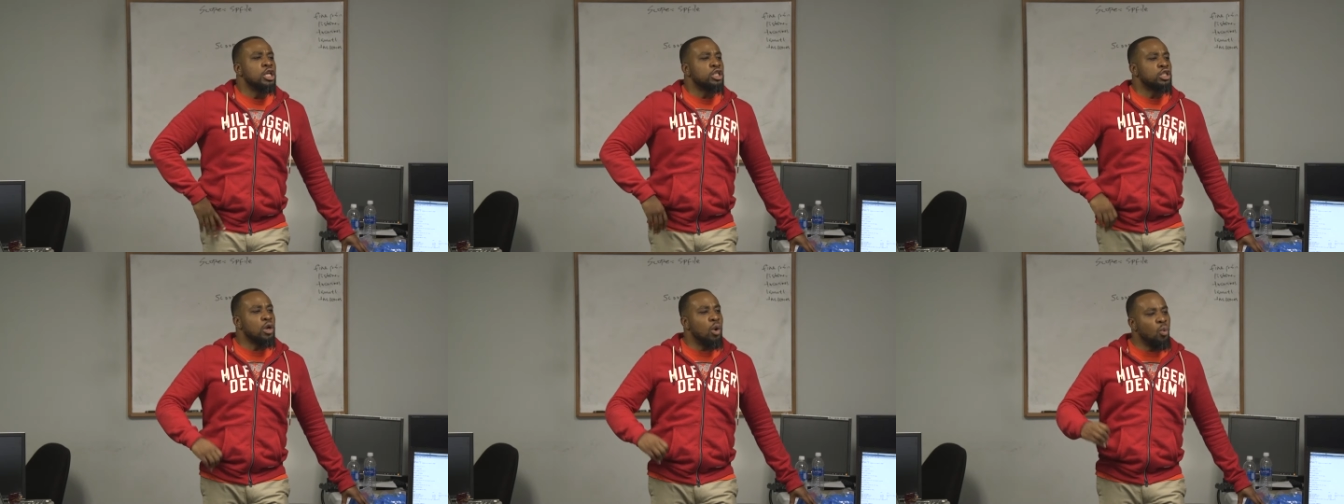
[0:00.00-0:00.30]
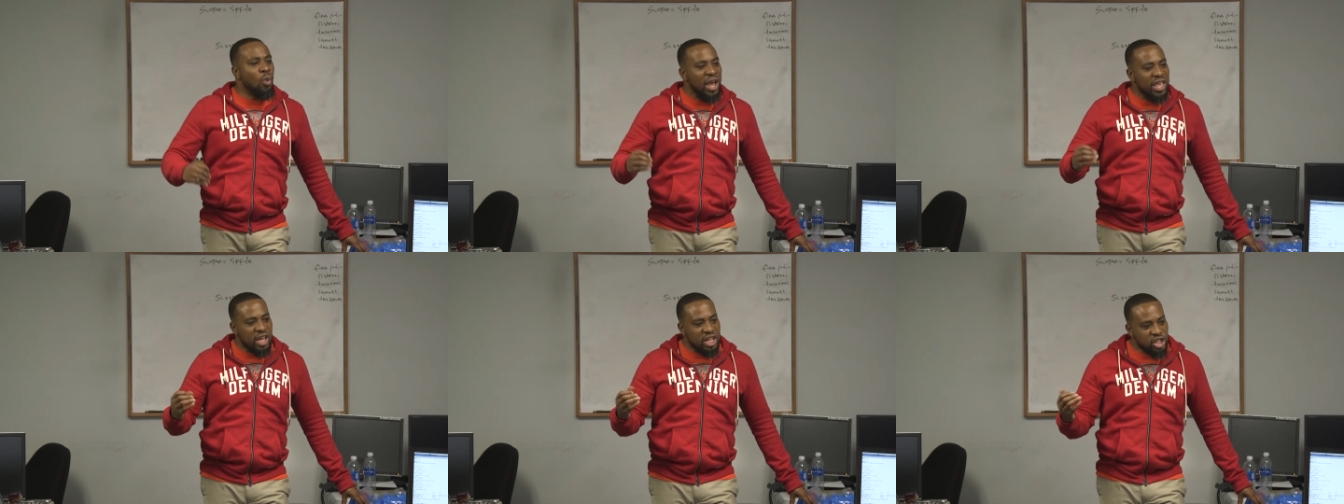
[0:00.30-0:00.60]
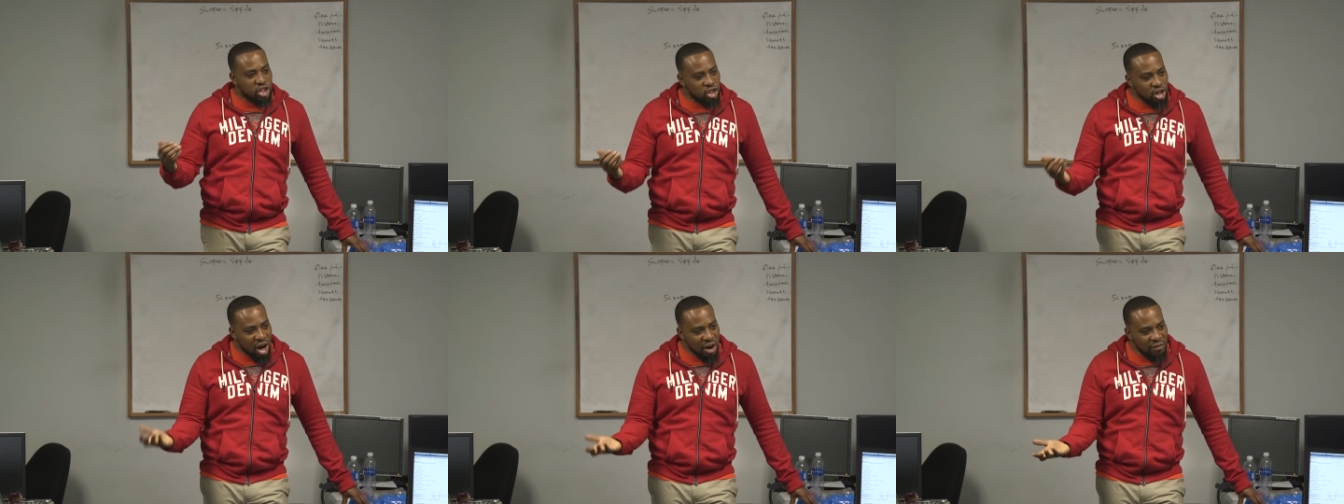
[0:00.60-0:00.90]
So when your
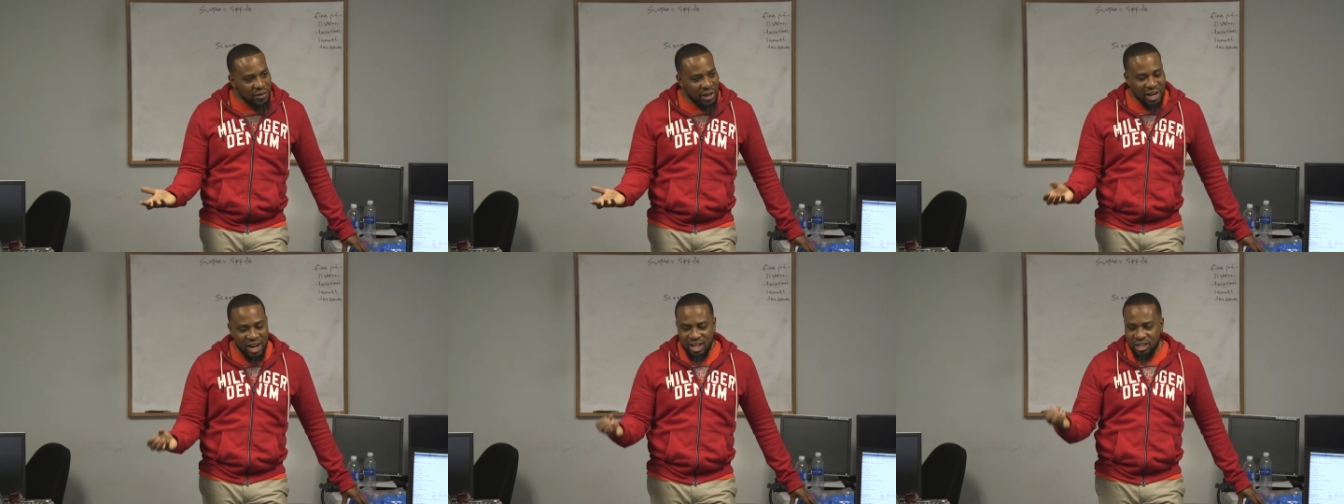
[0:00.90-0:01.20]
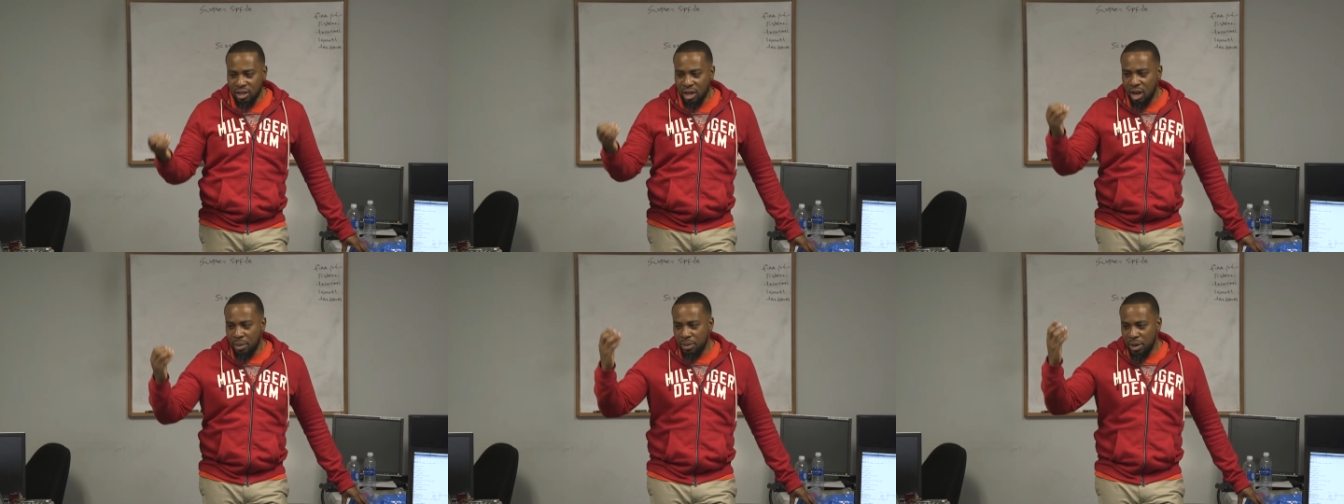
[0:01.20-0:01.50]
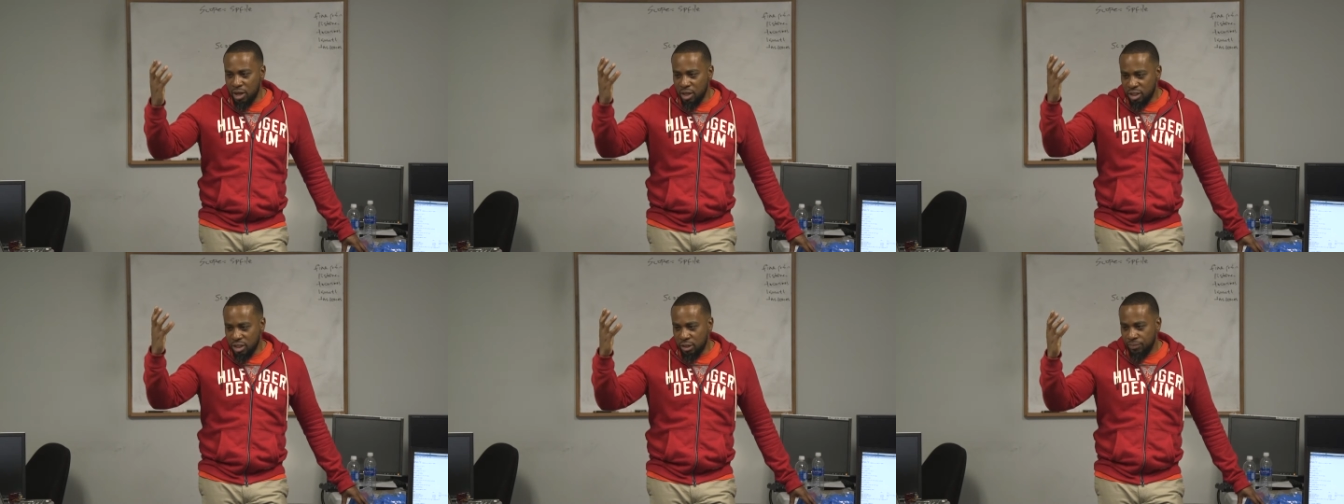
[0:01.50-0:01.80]
server, let's
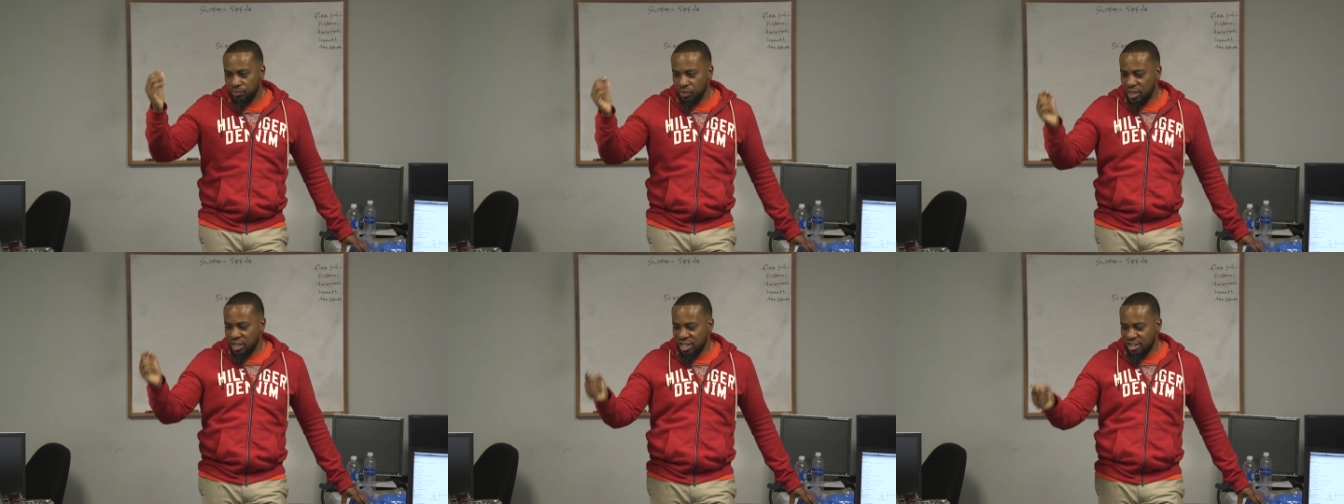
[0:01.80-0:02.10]
ever listen.